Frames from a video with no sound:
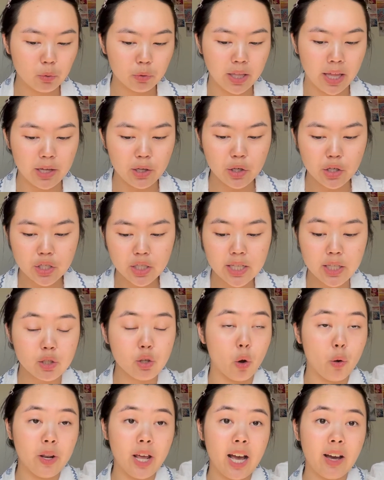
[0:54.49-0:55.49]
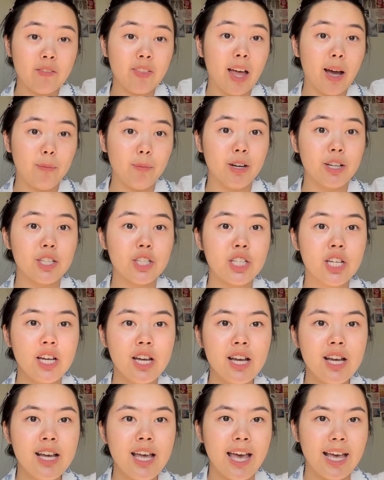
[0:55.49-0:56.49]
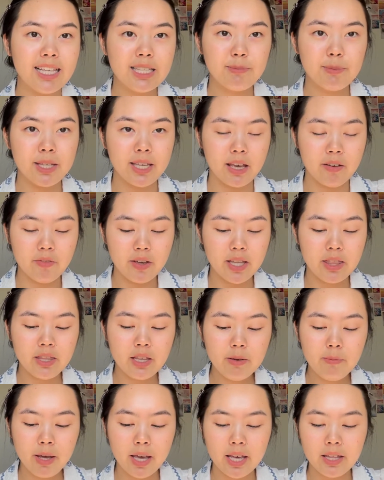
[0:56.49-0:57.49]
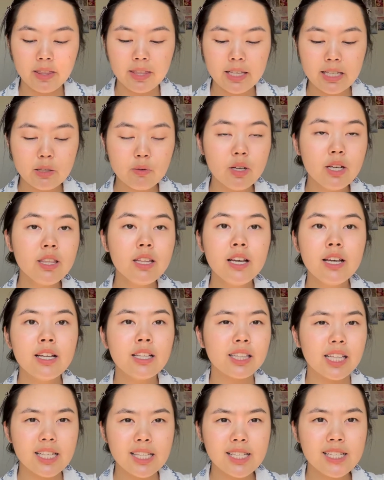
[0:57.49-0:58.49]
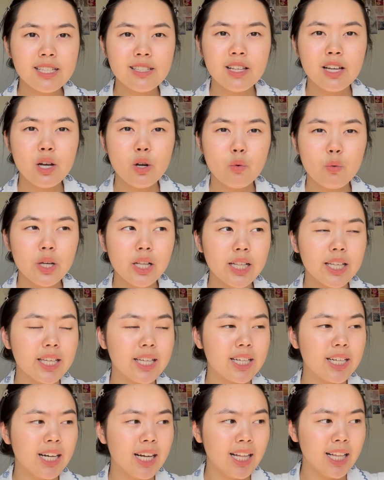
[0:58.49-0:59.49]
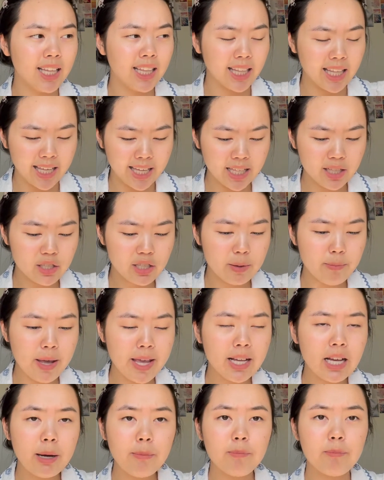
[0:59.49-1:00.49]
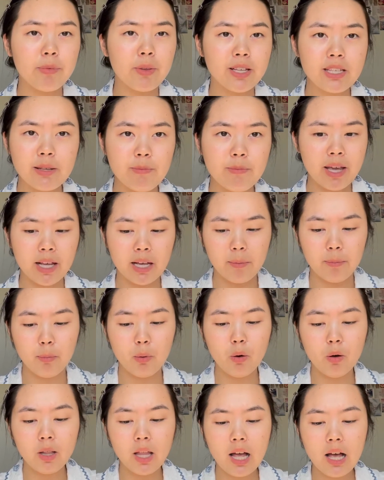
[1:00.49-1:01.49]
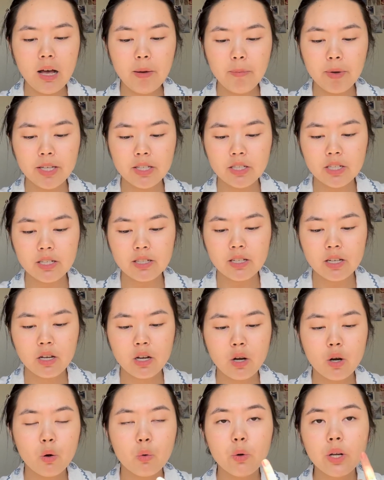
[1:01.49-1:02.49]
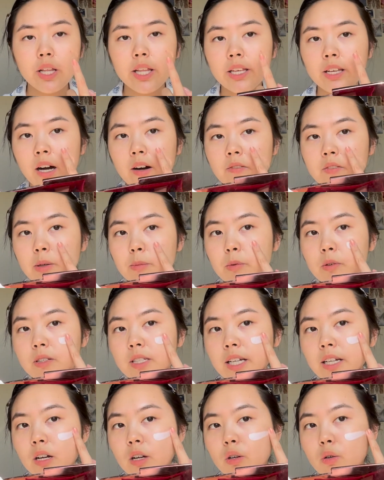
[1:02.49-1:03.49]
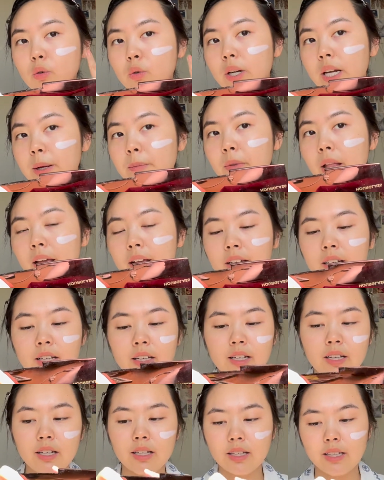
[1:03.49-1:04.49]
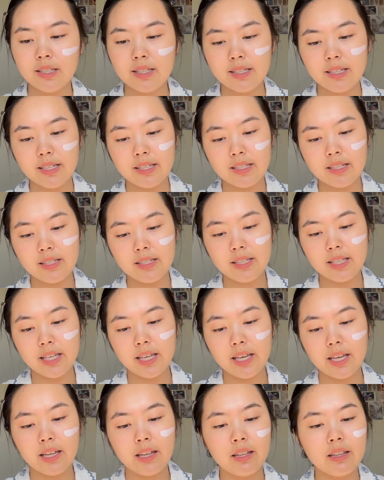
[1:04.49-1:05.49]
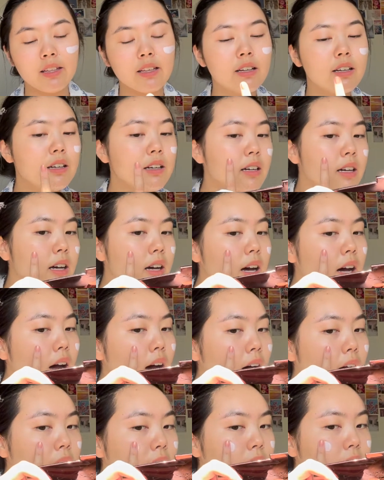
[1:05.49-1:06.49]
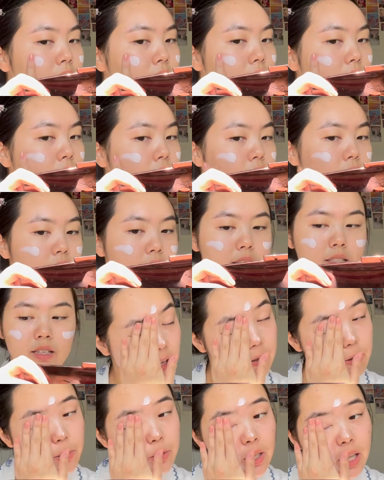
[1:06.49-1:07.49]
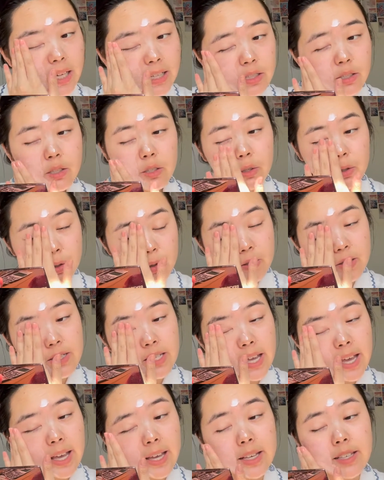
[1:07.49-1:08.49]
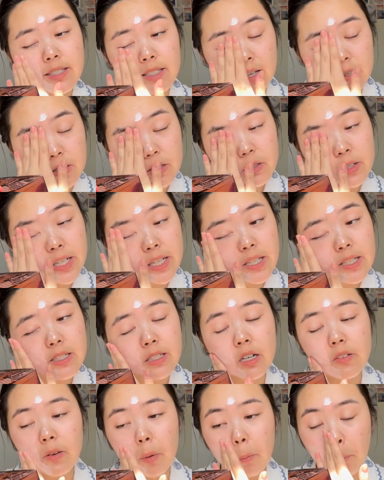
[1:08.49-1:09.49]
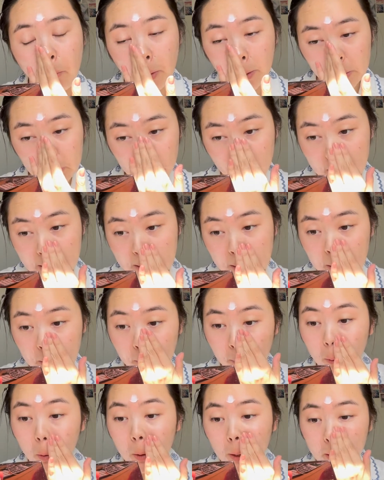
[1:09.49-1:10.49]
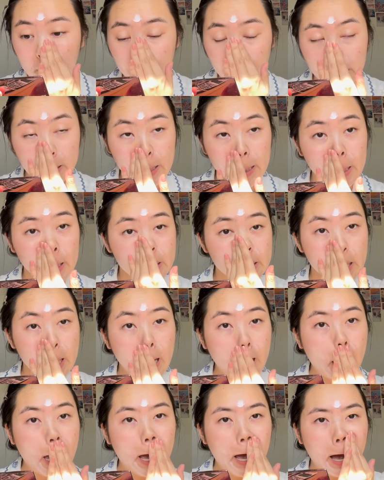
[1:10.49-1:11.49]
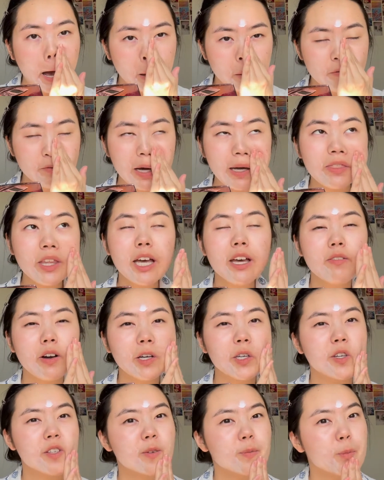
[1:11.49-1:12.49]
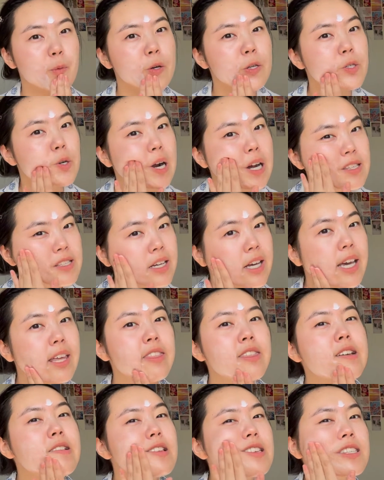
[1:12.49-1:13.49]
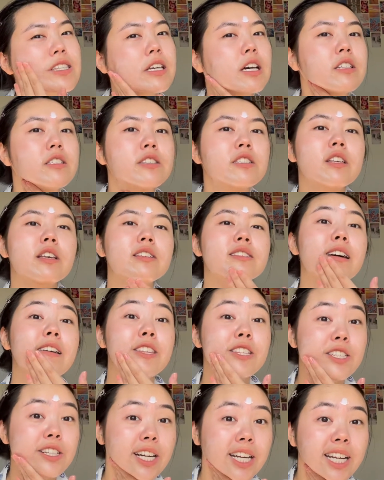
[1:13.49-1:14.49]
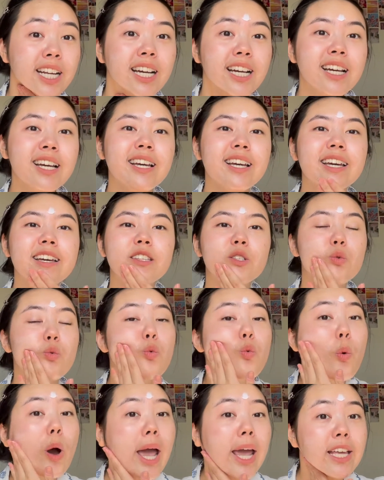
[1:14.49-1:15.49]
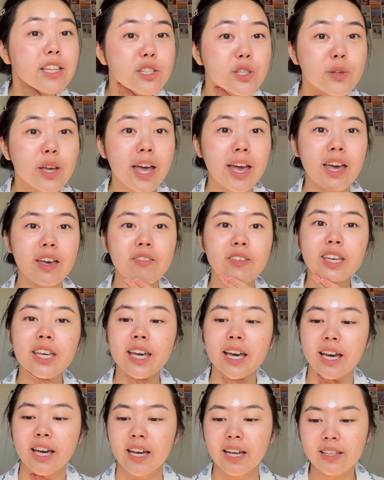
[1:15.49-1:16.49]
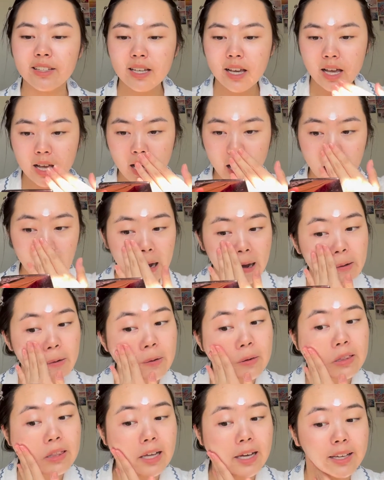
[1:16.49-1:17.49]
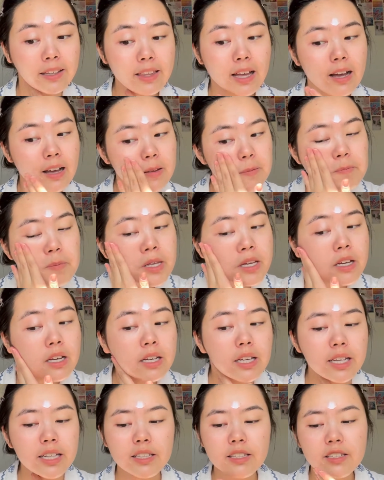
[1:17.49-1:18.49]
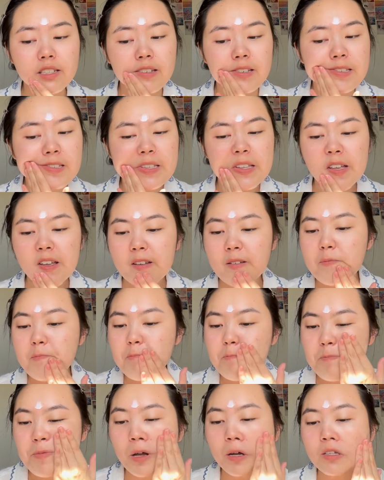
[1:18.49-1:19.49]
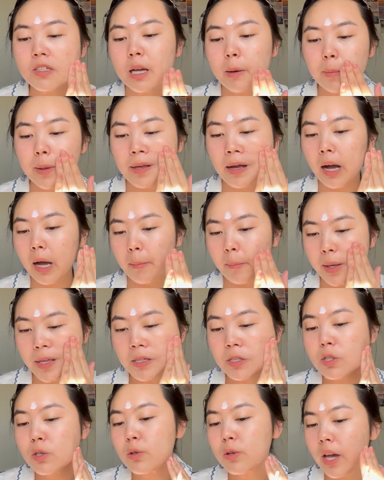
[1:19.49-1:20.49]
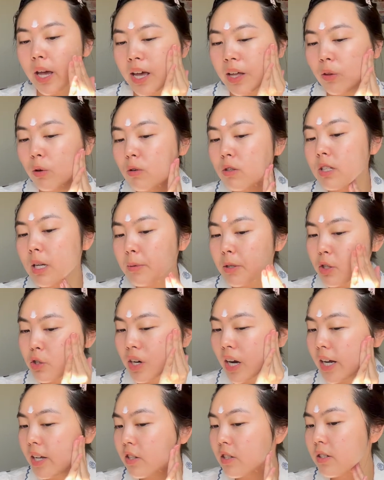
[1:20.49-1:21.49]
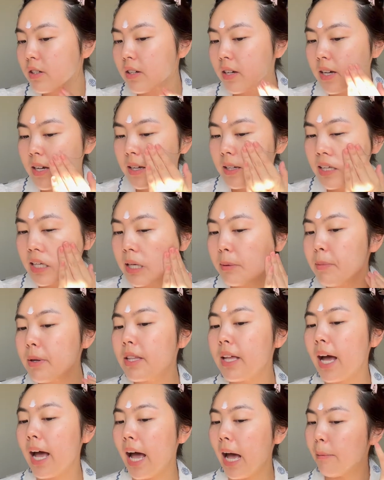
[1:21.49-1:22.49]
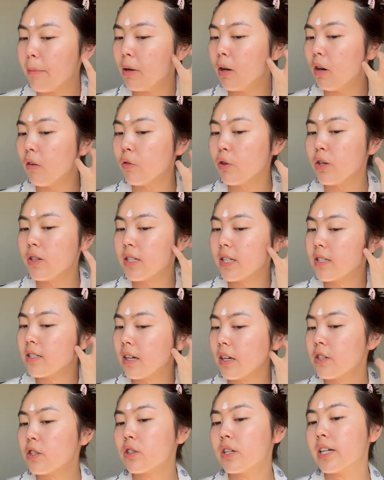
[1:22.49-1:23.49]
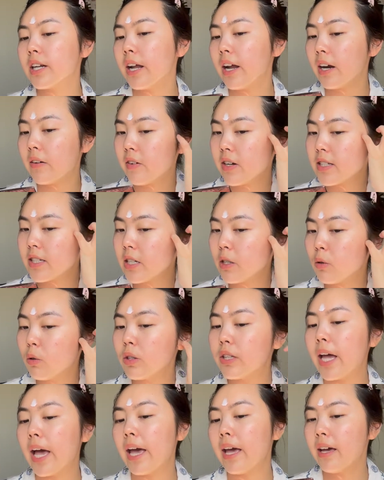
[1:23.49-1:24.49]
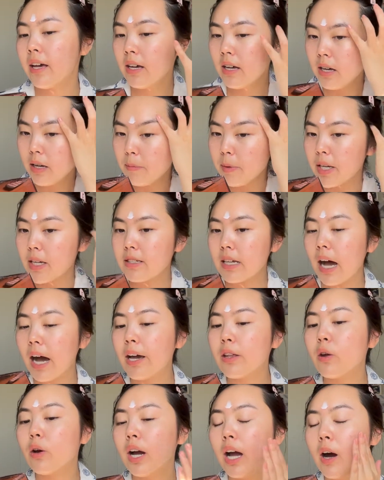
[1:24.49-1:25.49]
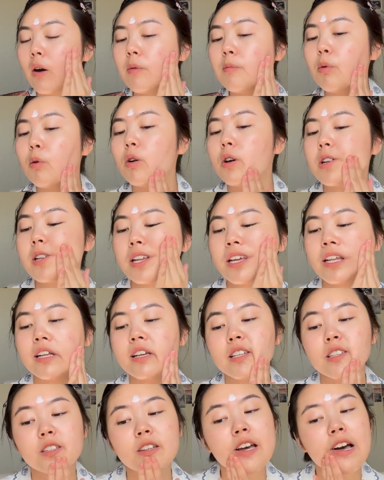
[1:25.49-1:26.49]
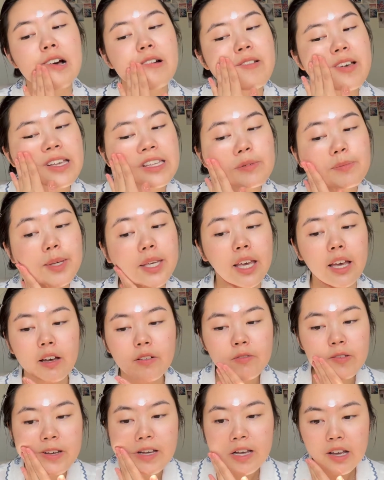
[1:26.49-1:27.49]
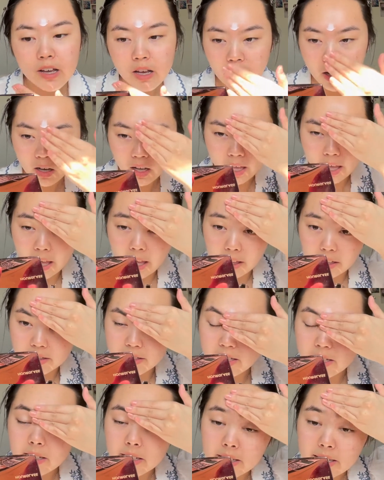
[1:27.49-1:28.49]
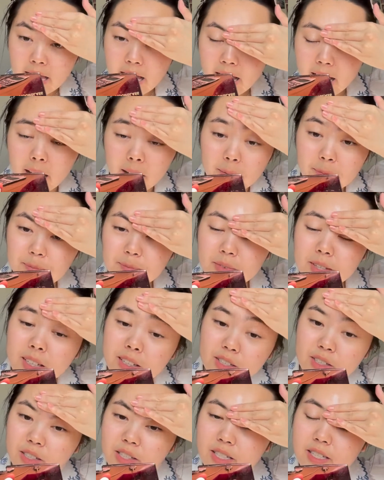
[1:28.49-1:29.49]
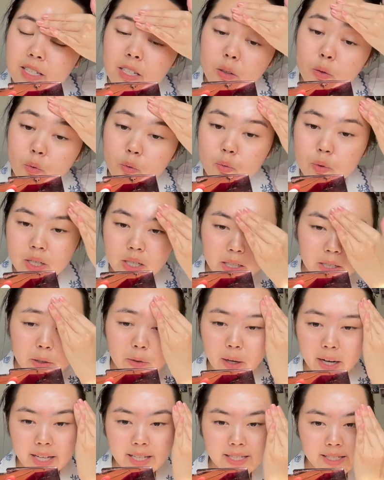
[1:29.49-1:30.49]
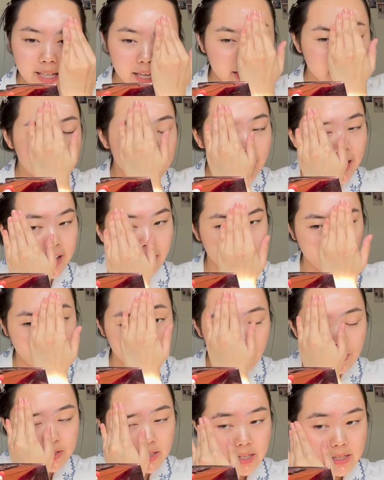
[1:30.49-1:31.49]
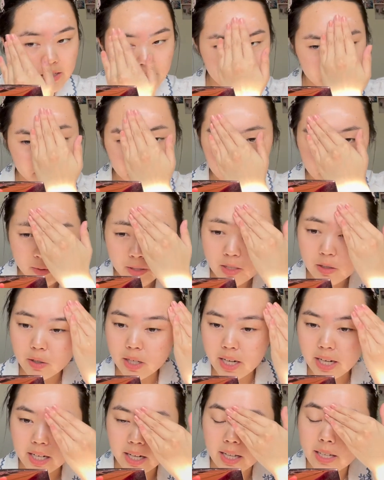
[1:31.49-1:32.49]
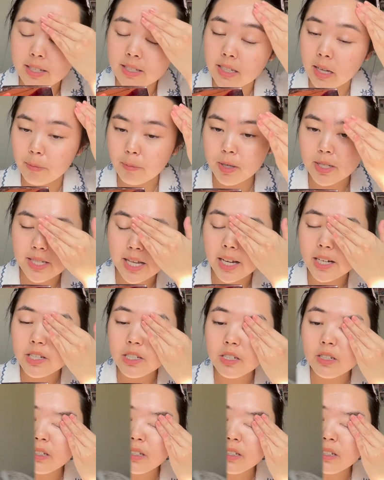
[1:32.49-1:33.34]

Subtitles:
They usually don't have that much SPF in them, and this one doesn't really cling to the makeup and doesn't it ball up. It's just really comfortable. It's like a cream like consistency, and I love it. I do like to use a sunscreen instead of a moisturizer in the morning, because I find that if I use a moisturizer and then a sunscreen, it's way too heavy and I don't like that. It's just not something I'm into, and also I'm just trying to keep in the habit of using sunscreen every single day because I know how important it is to have SPF. And yeah, so this is a really great second layer of sunscreen and sun protection.